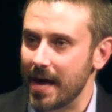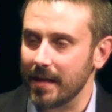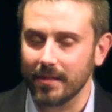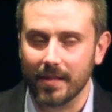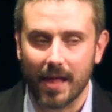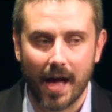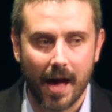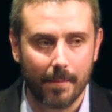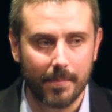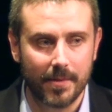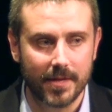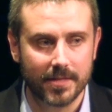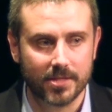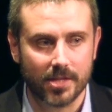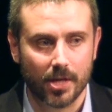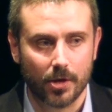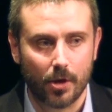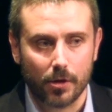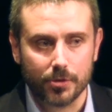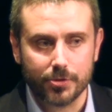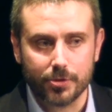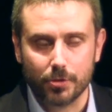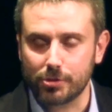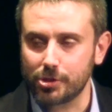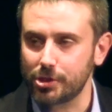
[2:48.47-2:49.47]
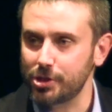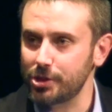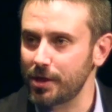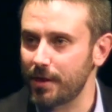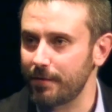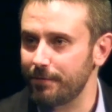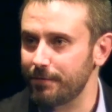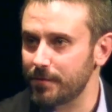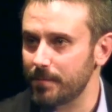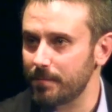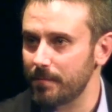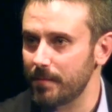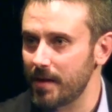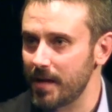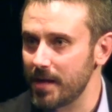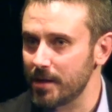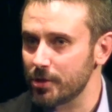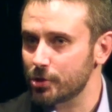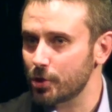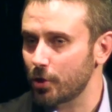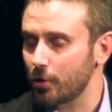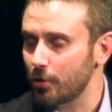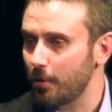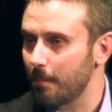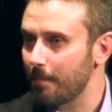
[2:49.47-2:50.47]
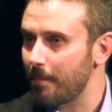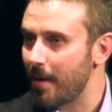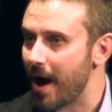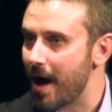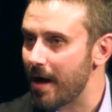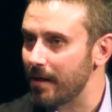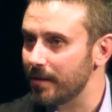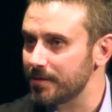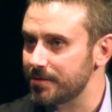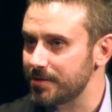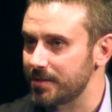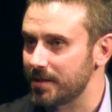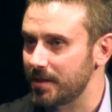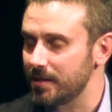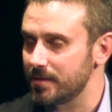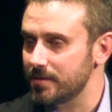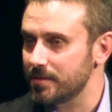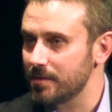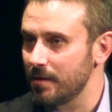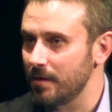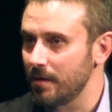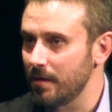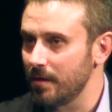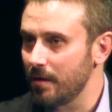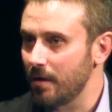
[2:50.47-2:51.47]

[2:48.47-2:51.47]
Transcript: And lobbyists can also shift internal policies